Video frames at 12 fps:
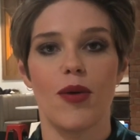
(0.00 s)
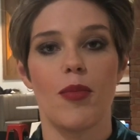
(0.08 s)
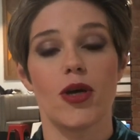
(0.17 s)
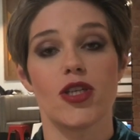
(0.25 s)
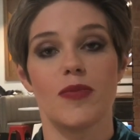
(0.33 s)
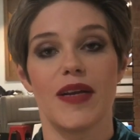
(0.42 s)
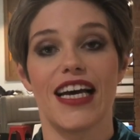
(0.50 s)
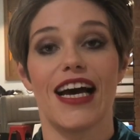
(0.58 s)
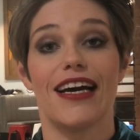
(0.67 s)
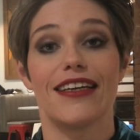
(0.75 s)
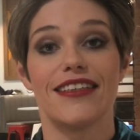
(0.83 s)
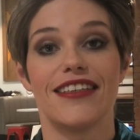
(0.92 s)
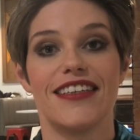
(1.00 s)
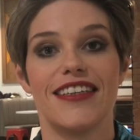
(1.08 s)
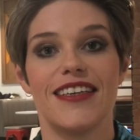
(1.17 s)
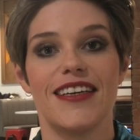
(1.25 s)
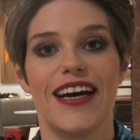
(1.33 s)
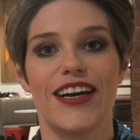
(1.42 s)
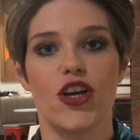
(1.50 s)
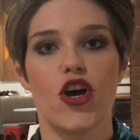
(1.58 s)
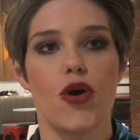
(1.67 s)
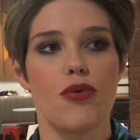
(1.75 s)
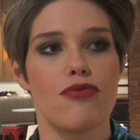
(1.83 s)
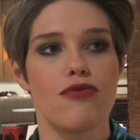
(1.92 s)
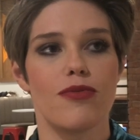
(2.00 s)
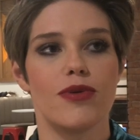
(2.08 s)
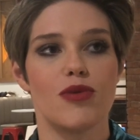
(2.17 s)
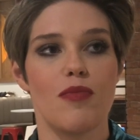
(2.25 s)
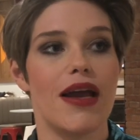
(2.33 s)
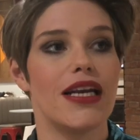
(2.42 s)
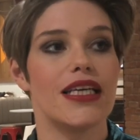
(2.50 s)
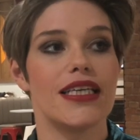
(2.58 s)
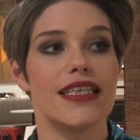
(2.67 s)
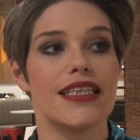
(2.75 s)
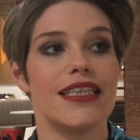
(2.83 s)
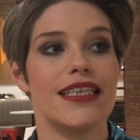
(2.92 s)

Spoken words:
I possibly can and go through as many